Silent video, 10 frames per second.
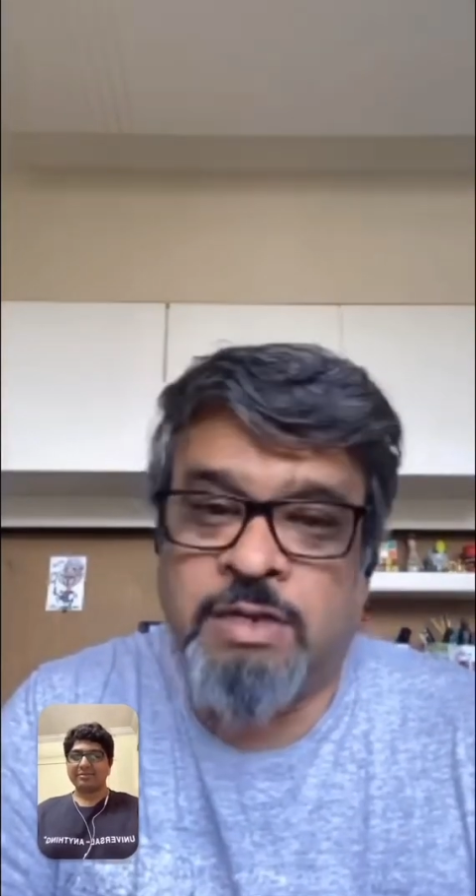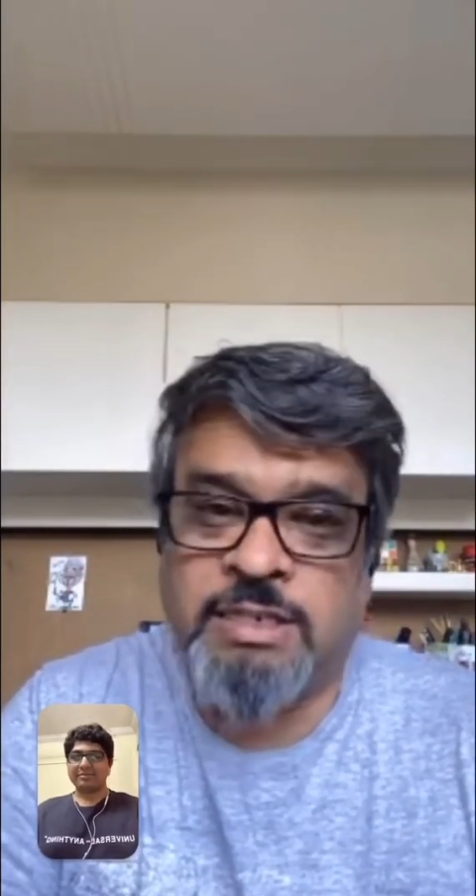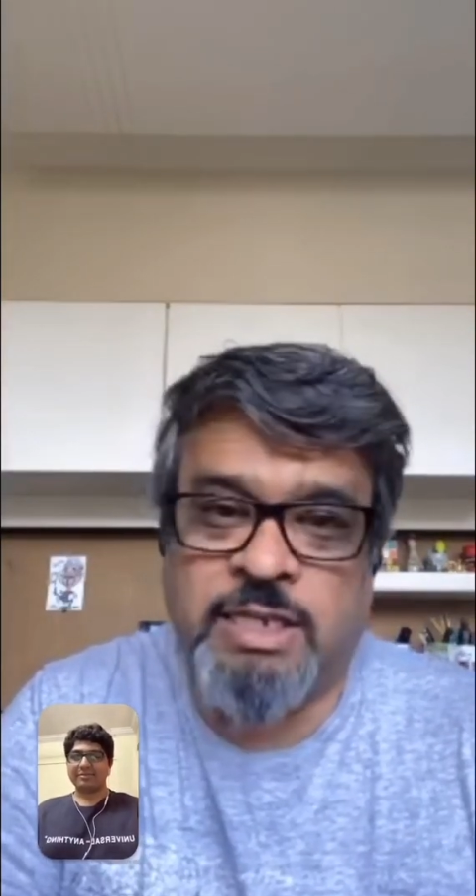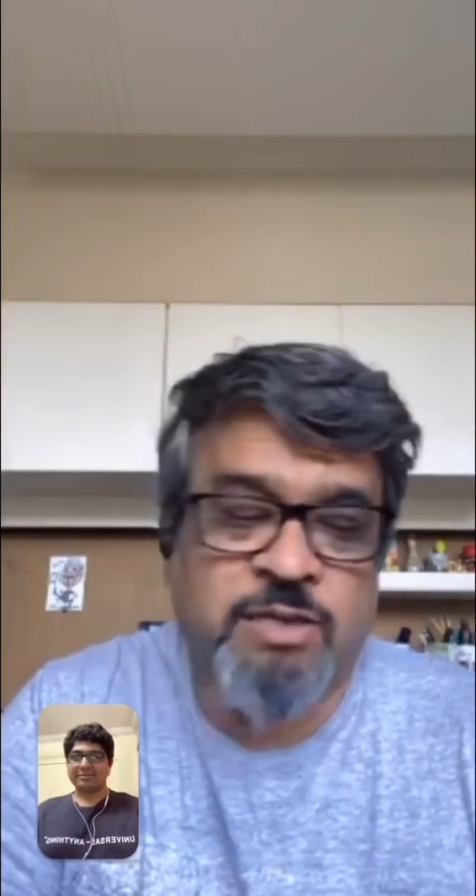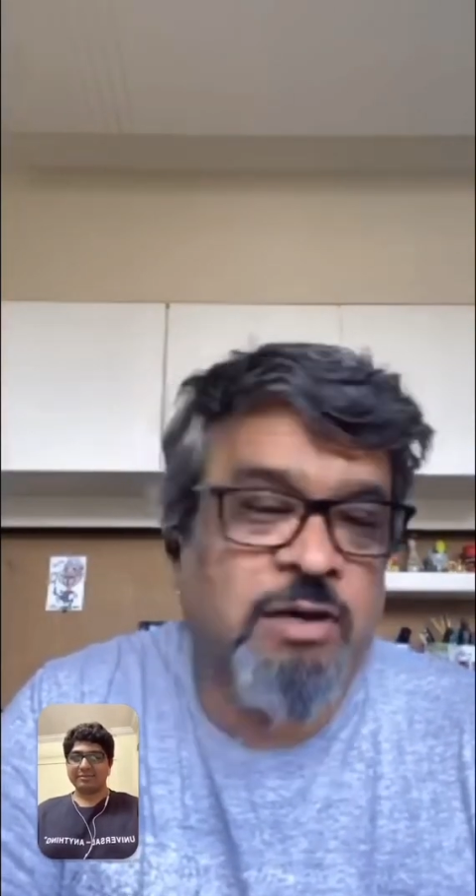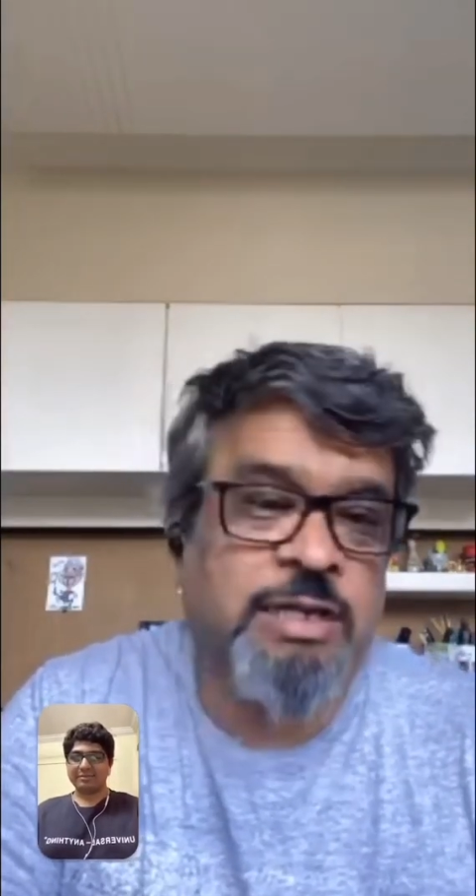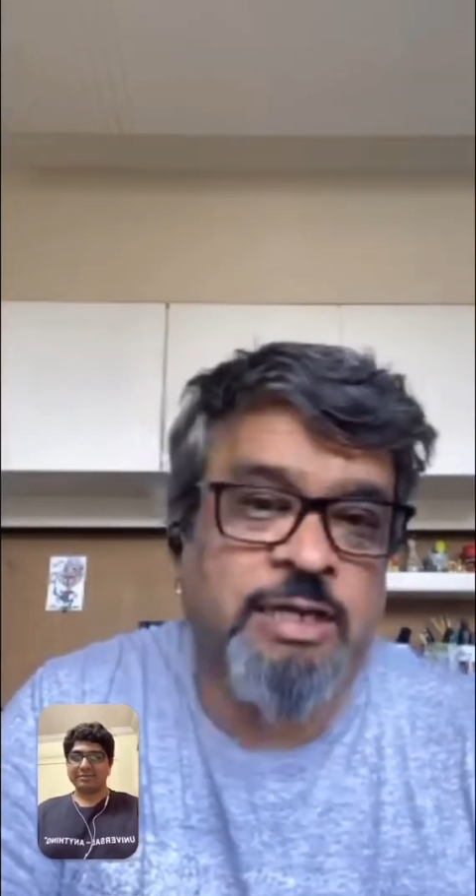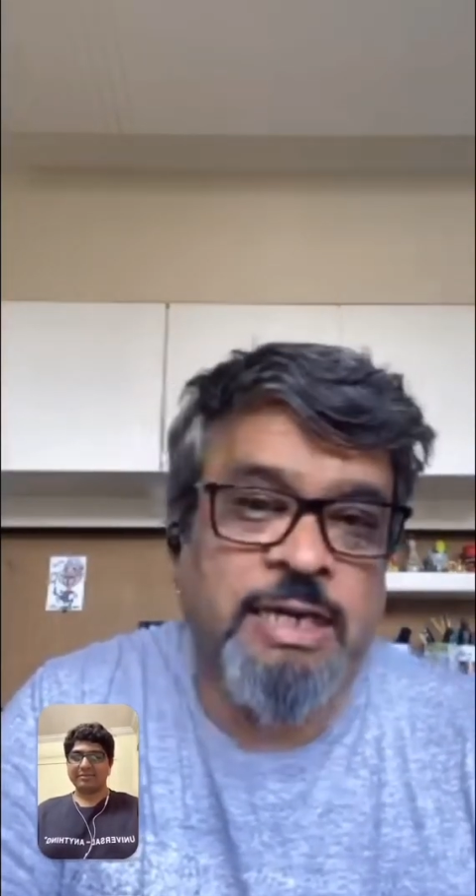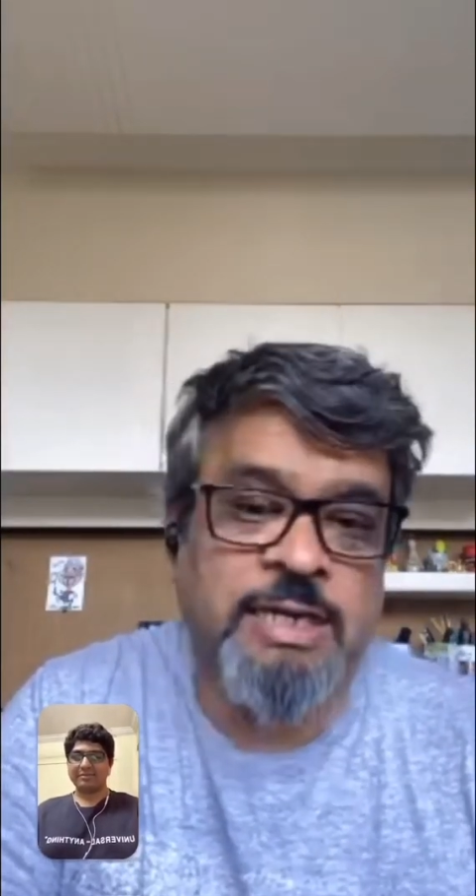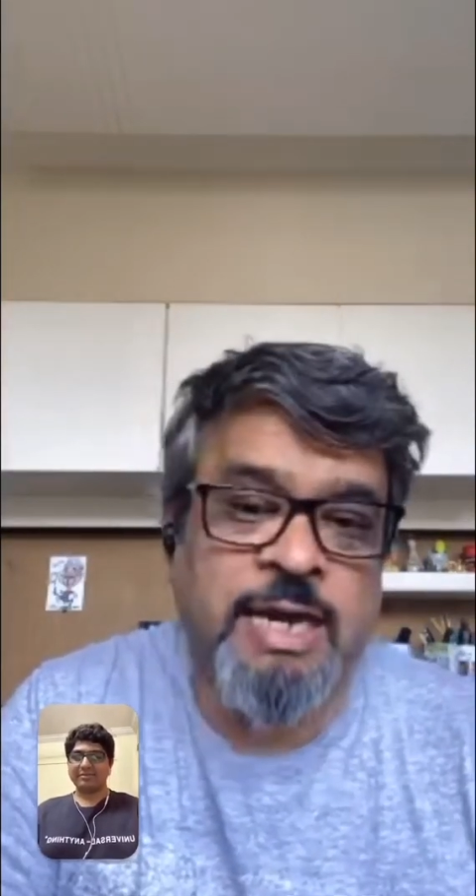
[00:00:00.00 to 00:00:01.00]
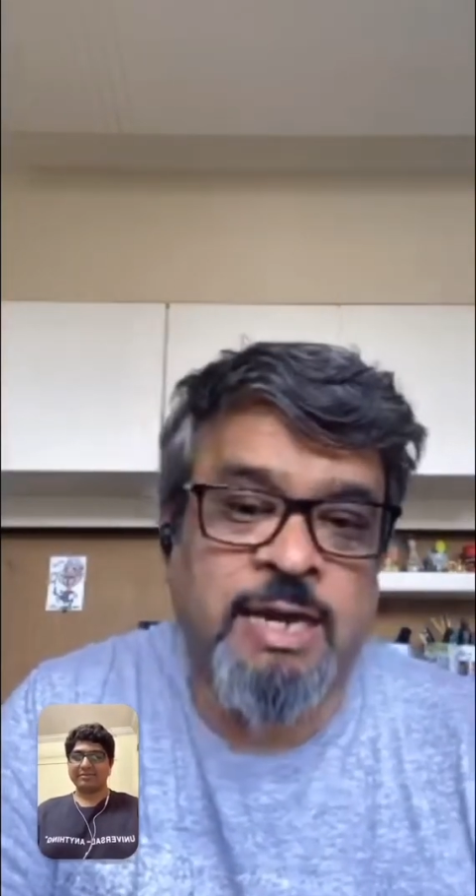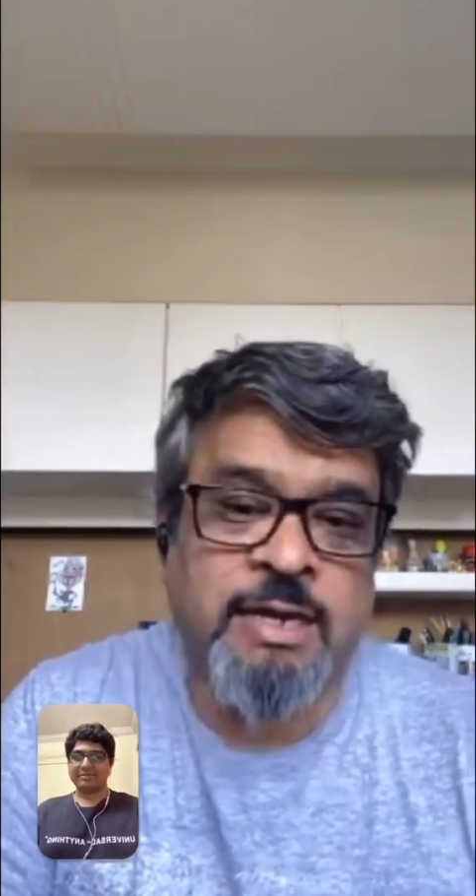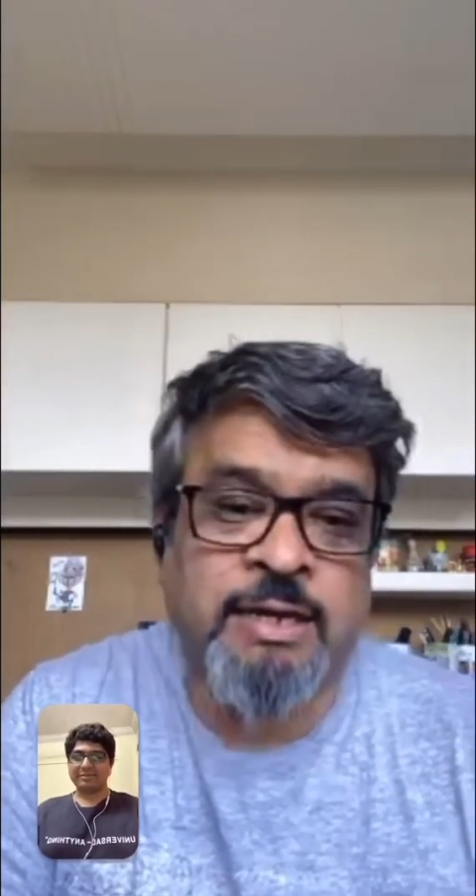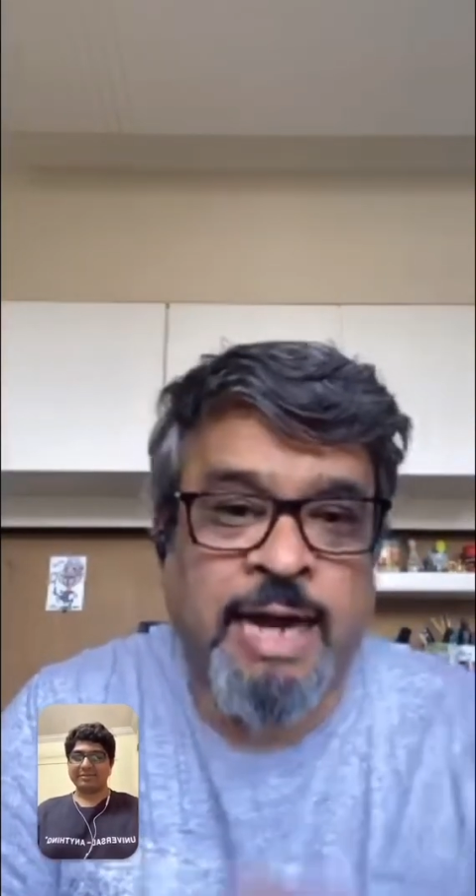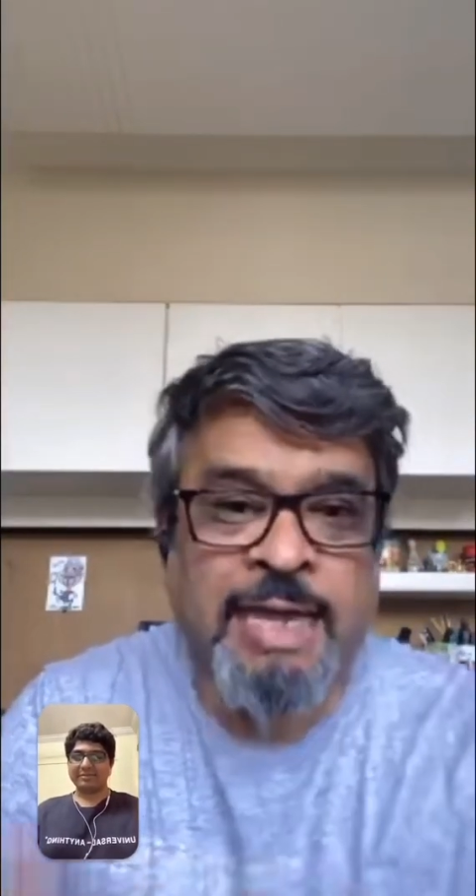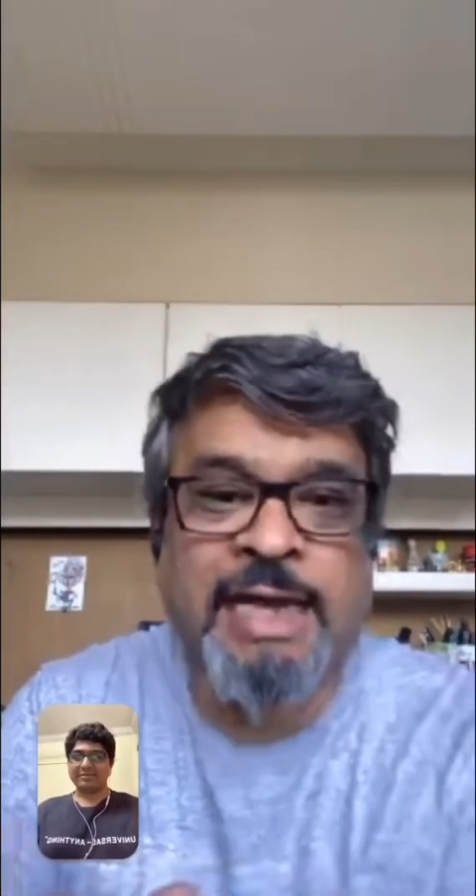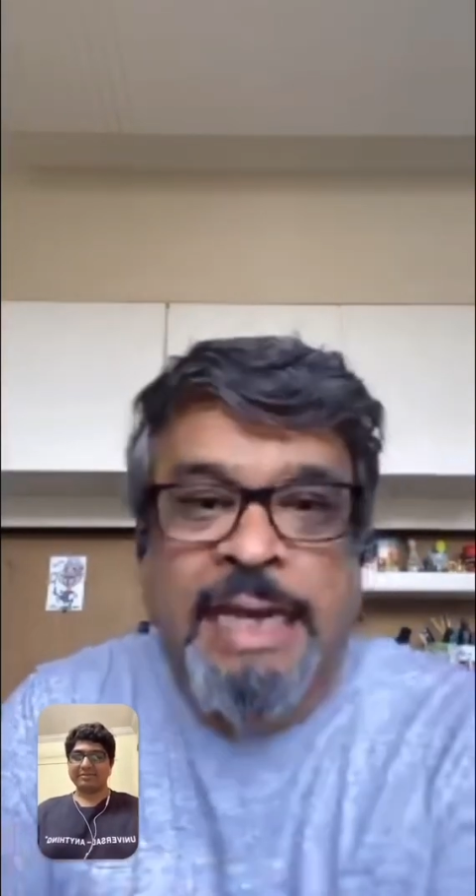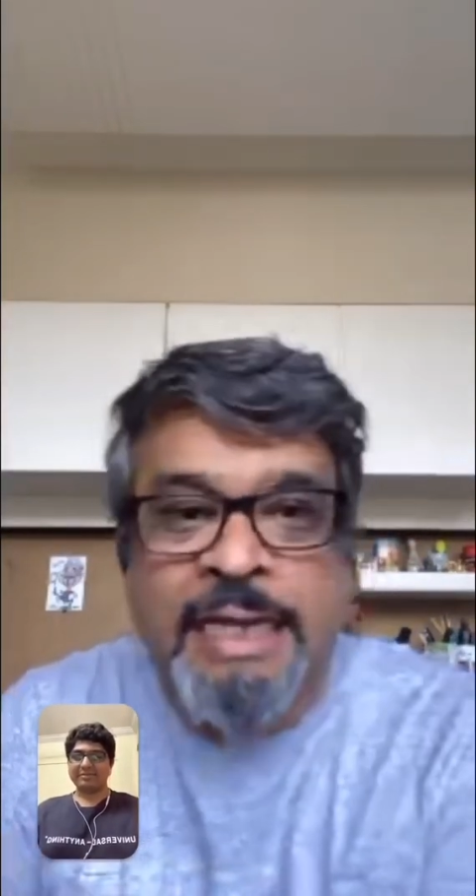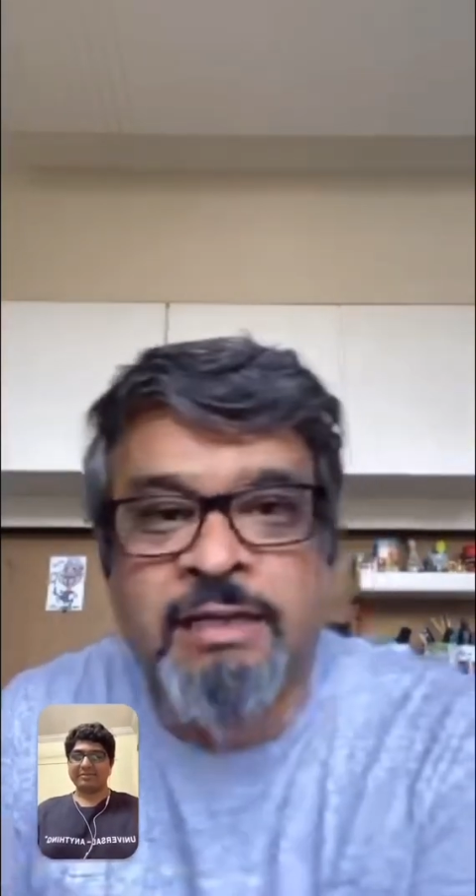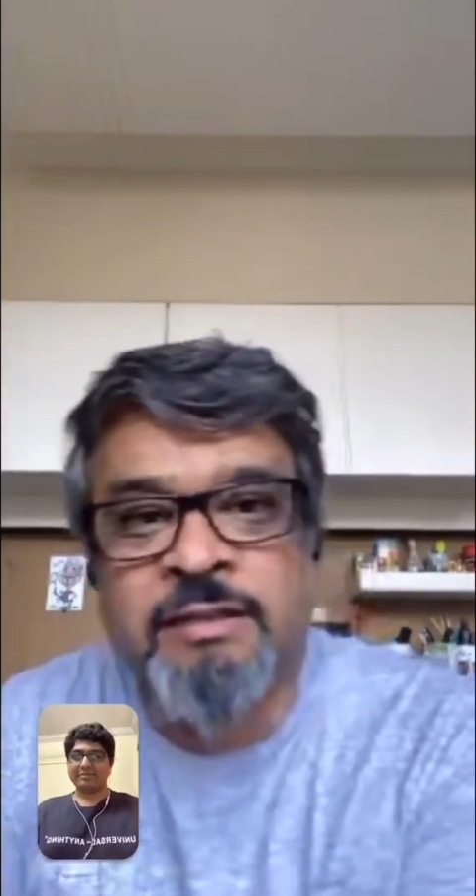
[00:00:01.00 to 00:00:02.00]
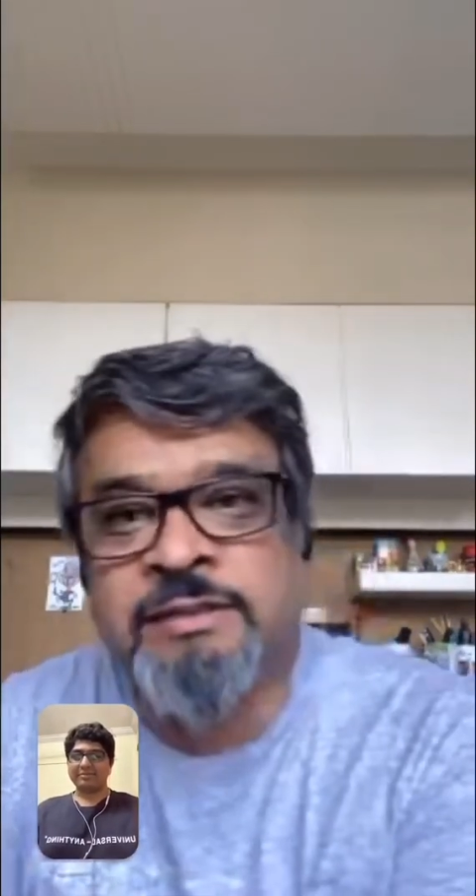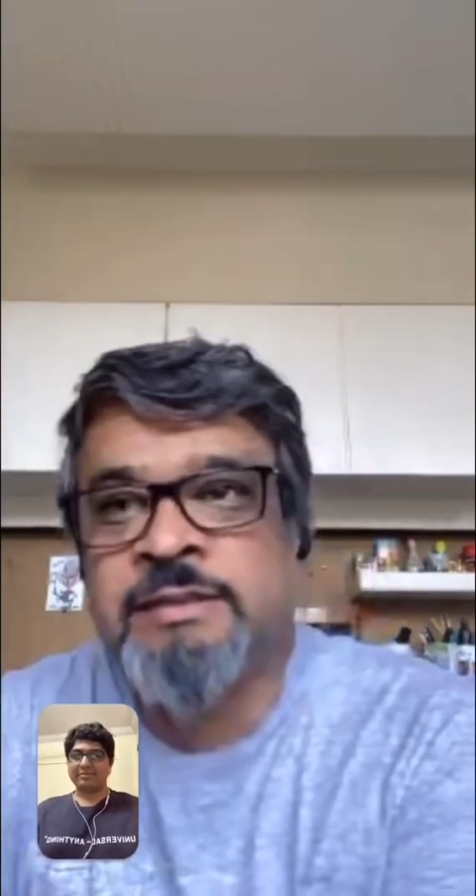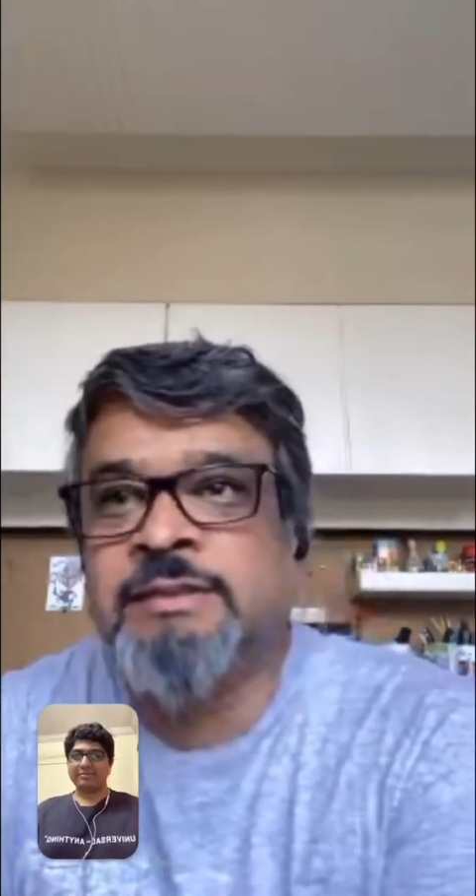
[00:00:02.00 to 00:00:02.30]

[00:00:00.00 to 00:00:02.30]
data, I mean, different words.